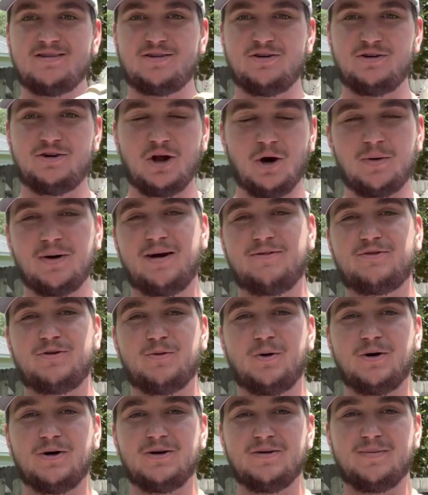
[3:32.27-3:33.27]
you don't have to
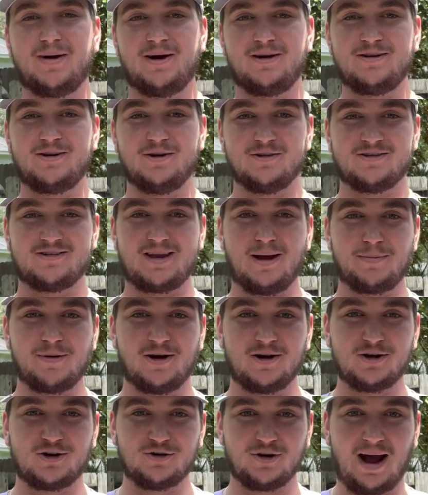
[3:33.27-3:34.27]
worry about, you know, stepping
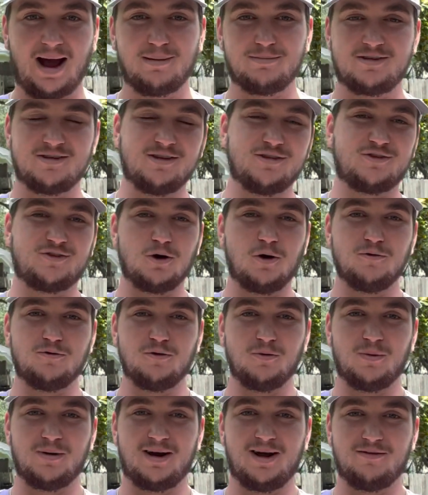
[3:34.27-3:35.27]
on crabs in the surf or
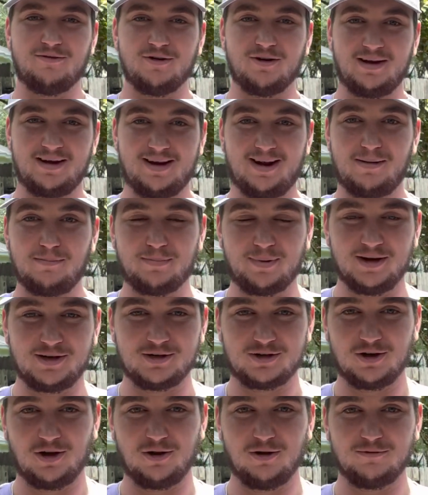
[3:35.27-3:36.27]
whatever and getting
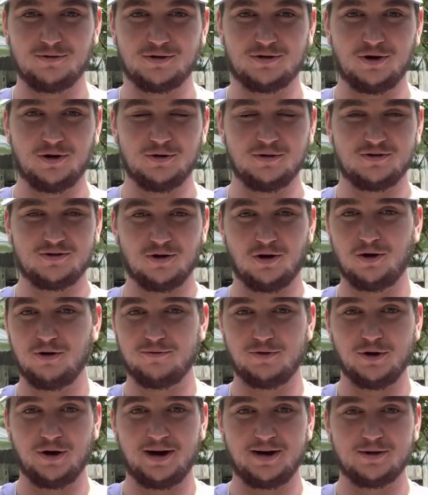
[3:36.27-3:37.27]
pinched all over your toes or all over
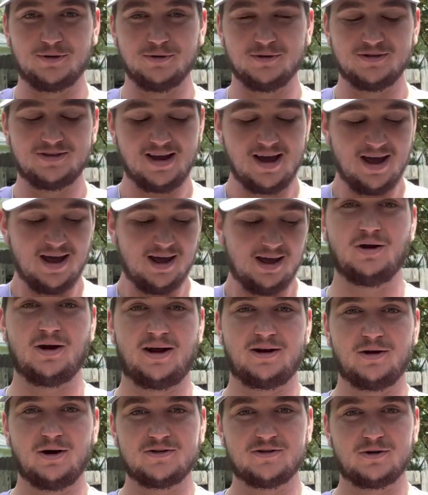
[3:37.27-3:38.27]
your ankles.
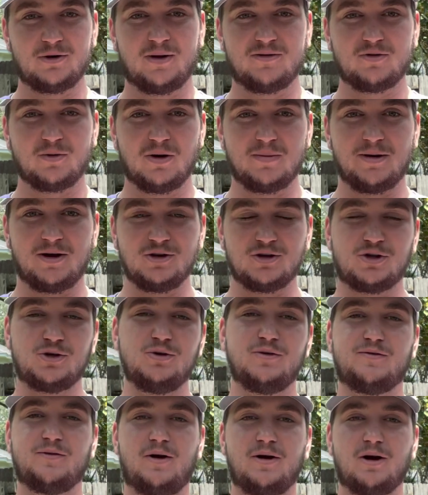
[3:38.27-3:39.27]
And you also don't have to worry about your
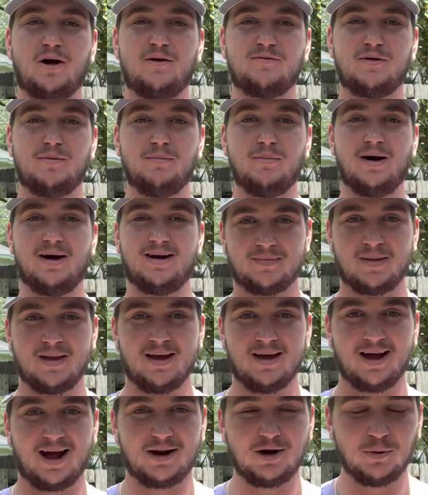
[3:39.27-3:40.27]
shoes falling off in mud.
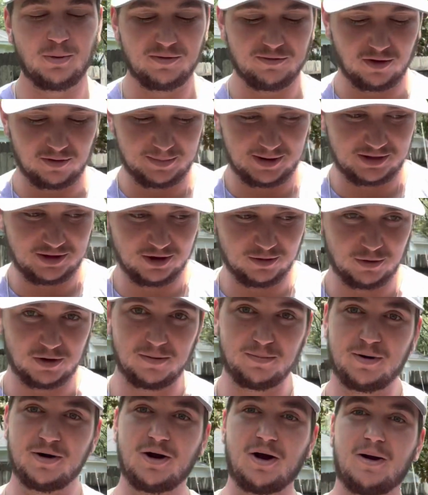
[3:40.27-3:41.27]
I know we've all been there where you
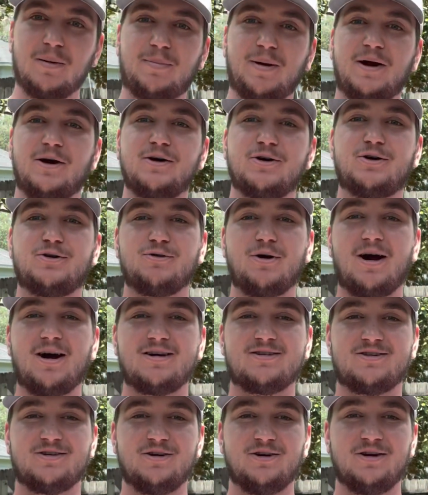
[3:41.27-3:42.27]
put on a pair of
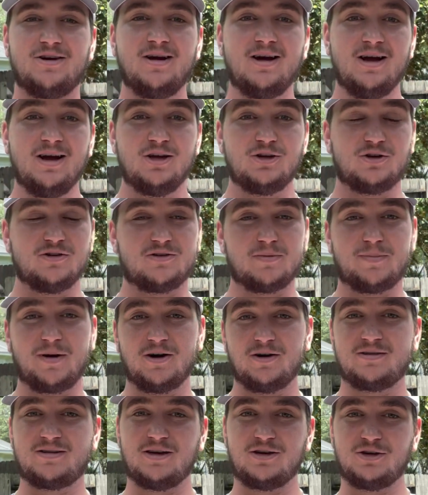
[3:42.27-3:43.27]
Crocs or just a pair
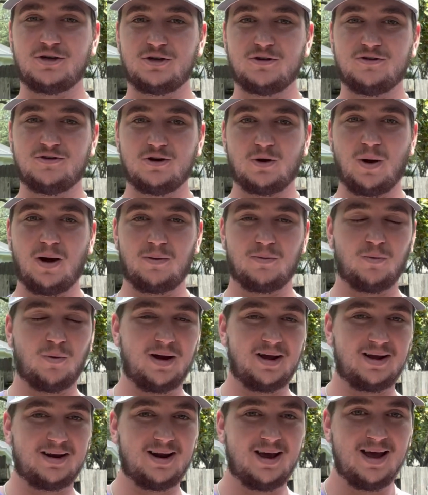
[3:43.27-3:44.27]
of tennis shoes to go out and
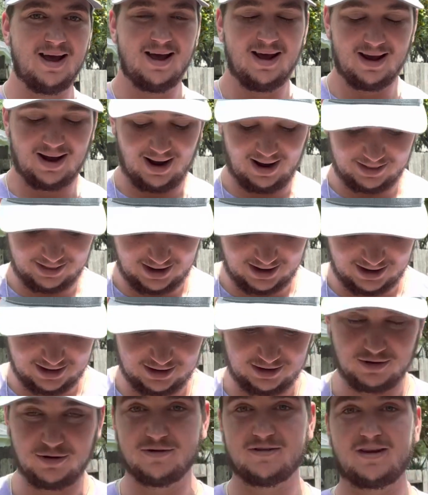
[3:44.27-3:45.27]
wade, and
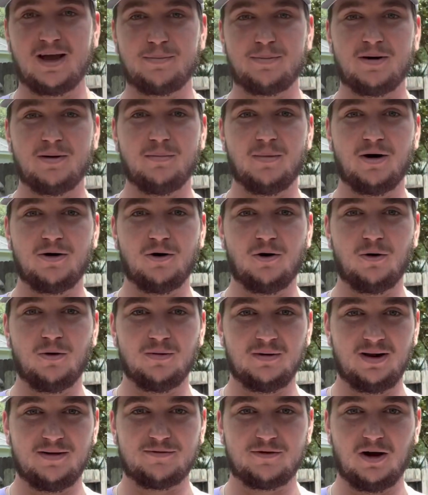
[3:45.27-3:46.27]
then you step in a mud hole,
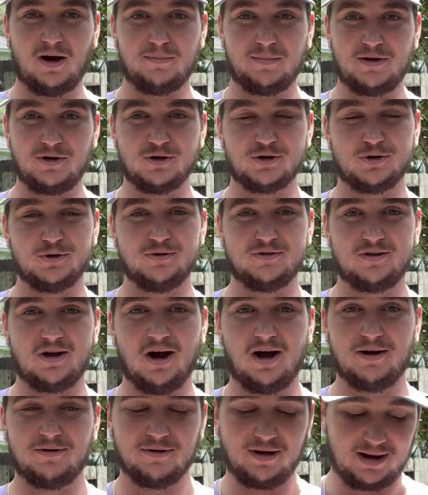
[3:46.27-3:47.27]
lift up, and your shoe's
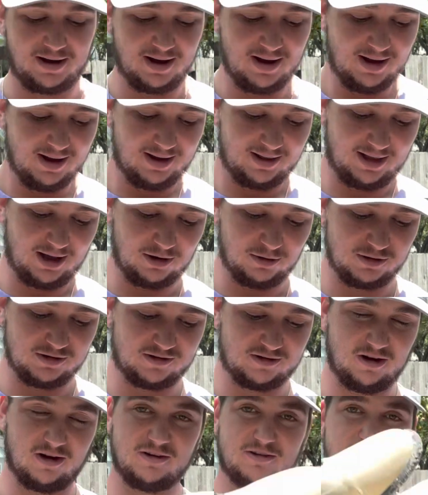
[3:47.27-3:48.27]
gone, right? That always
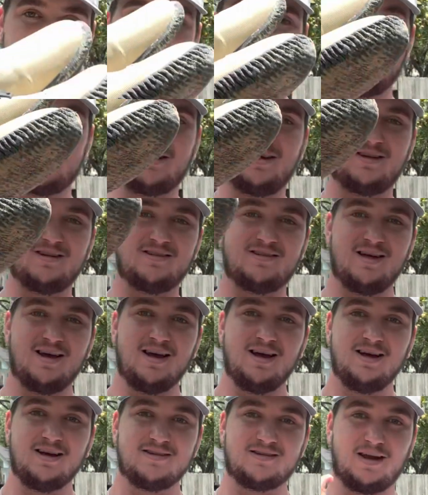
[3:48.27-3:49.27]
sucks. So these things
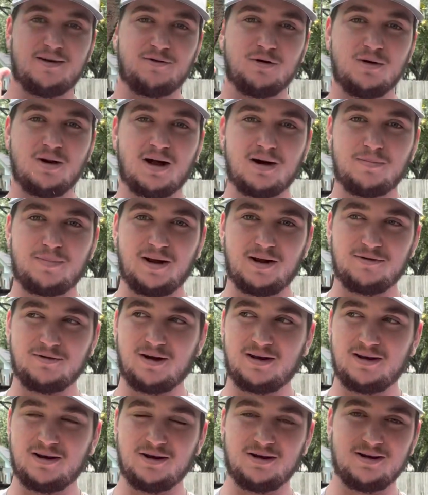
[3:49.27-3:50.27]
save you a lot of pain
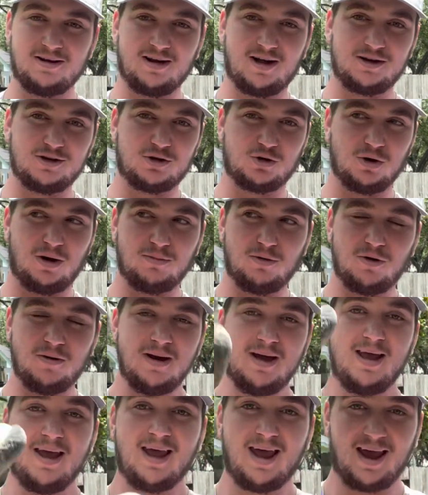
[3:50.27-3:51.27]
right here, a lot of trouble.
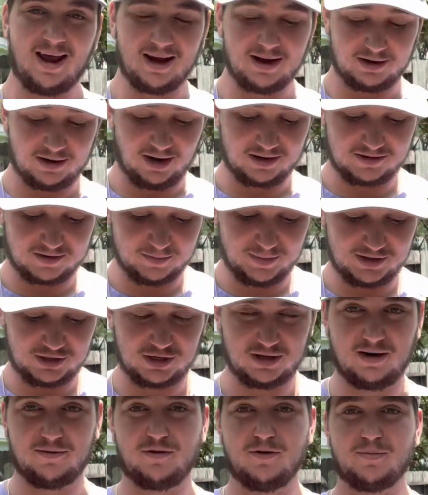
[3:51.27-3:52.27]
And not to
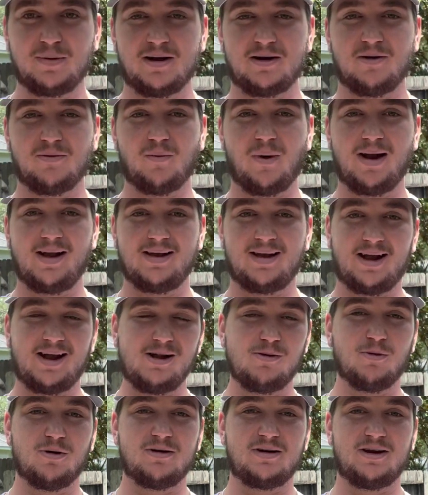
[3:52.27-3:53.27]
mention, if you plan on wading
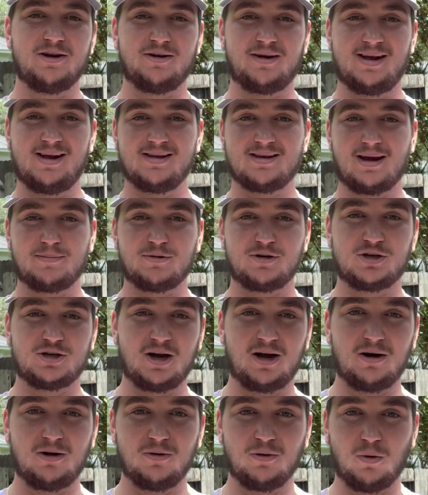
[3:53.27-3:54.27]
anywhere near any type of
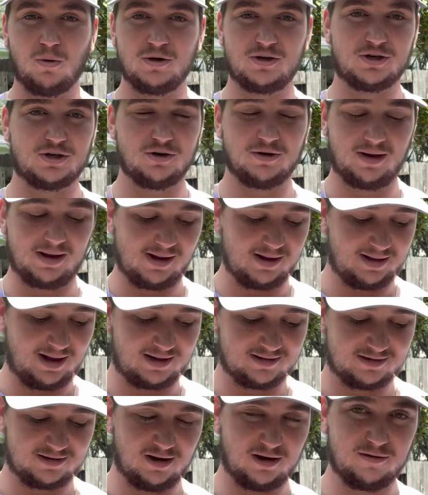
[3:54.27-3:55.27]
shell, oyster, any of
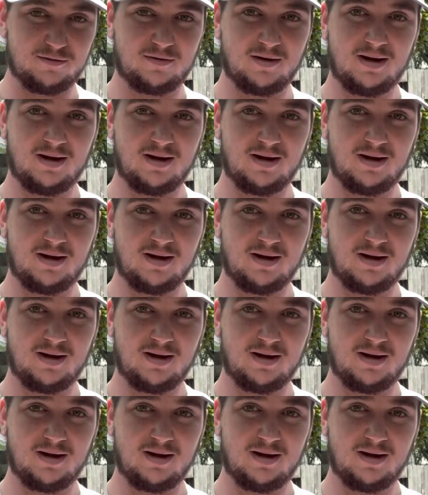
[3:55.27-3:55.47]
that stuff,